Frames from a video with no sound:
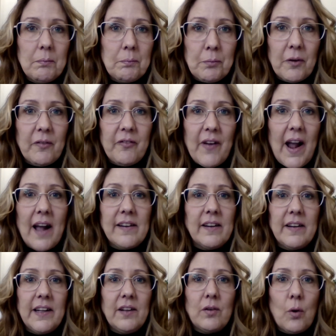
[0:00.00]

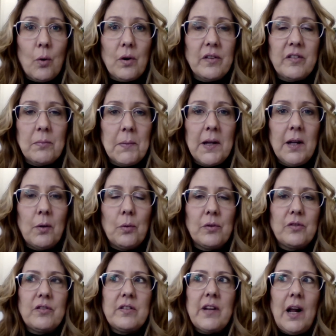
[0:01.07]
profanity towards me,
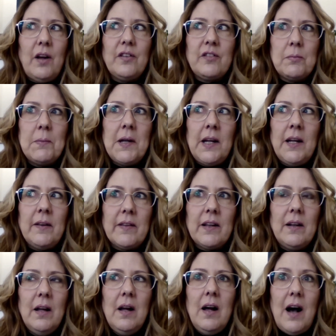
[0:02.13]
which tells me that